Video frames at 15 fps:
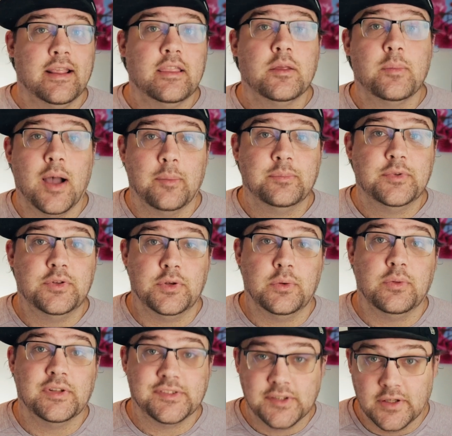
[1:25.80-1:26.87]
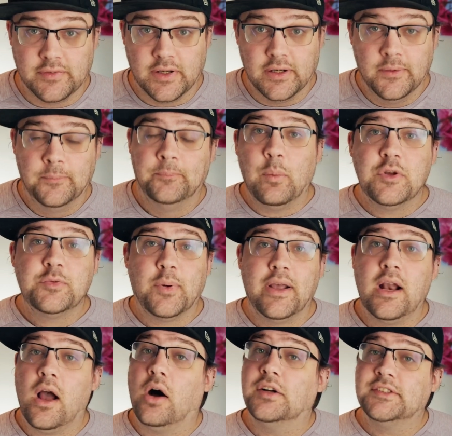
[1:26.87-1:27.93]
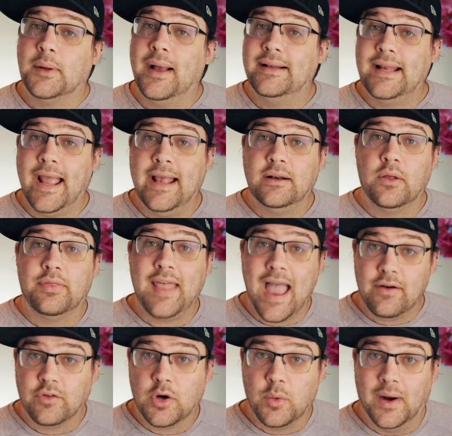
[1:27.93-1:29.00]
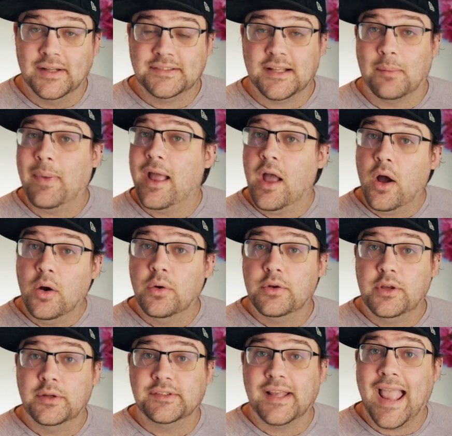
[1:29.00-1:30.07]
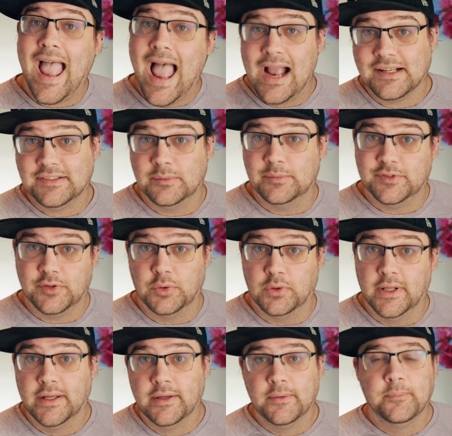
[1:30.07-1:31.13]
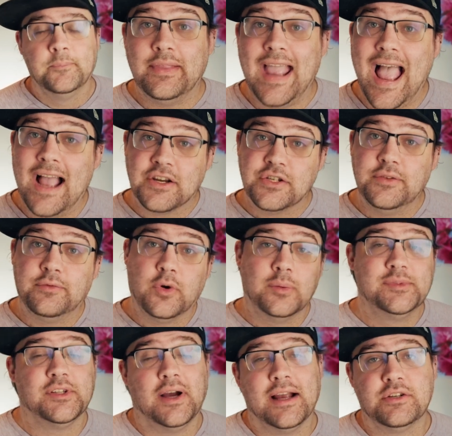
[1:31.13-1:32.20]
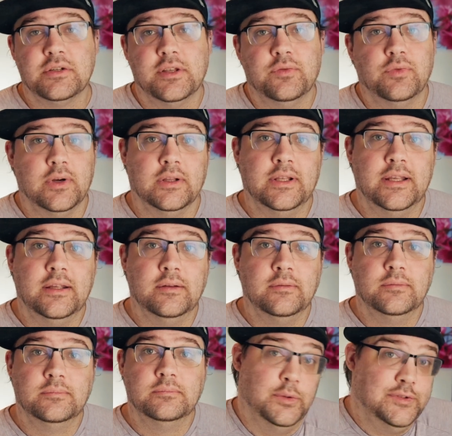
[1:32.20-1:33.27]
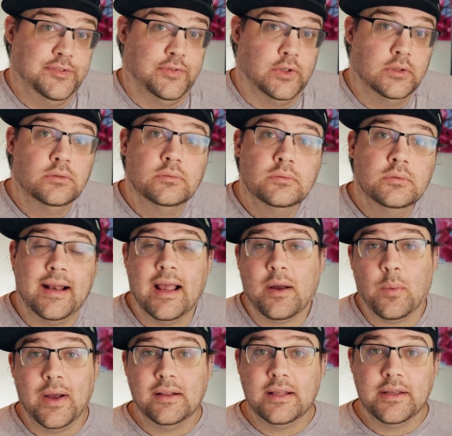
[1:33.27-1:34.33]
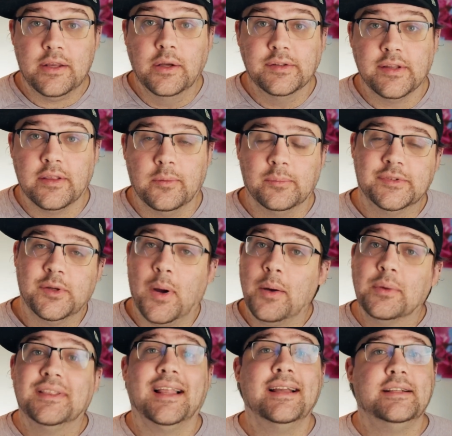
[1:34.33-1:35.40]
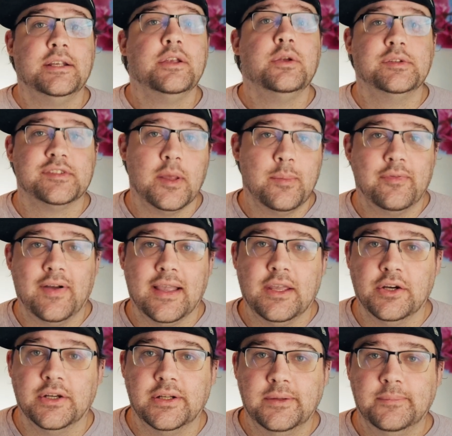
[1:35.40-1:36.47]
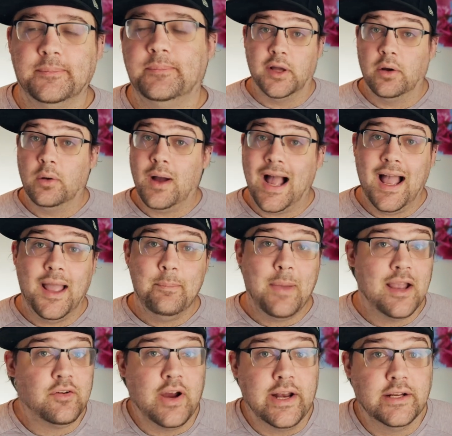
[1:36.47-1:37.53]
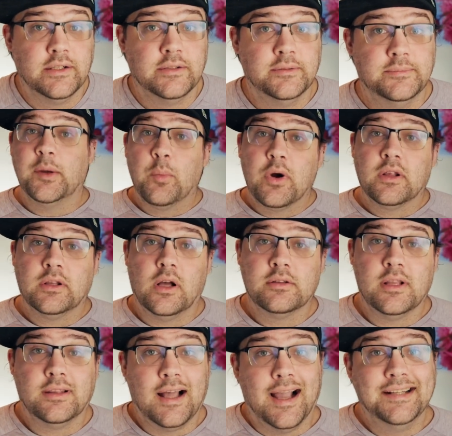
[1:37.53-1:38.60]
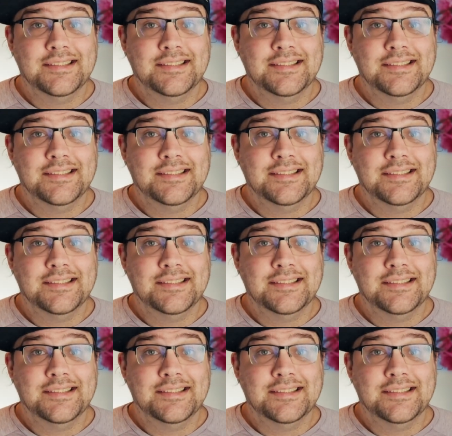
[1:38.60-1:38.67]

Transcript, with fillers: sending them up to the server. At which point I also had to handle that request on my own using Axum's tooling. Now the action forms are actually really useful, and I quite like using them, so I would like to use them if I could. So I migrated. Somewhere along the